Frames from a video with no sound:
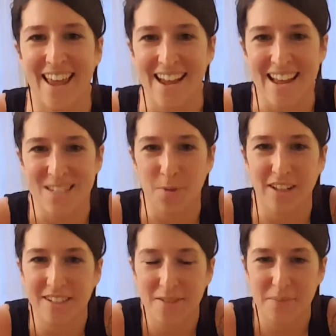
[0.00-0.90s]
Hey guys,
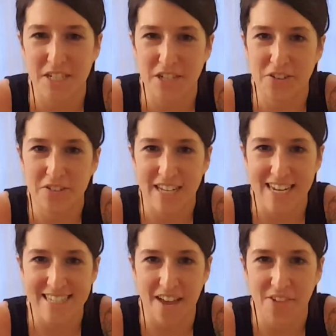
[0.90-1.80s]
welcome to
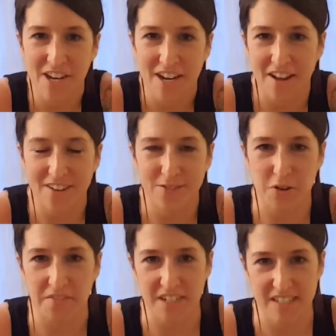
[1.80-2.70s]
day 7 of
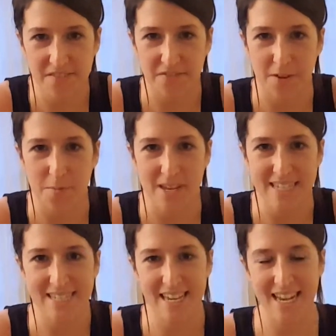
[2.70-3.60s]
12 Days of Fitmas.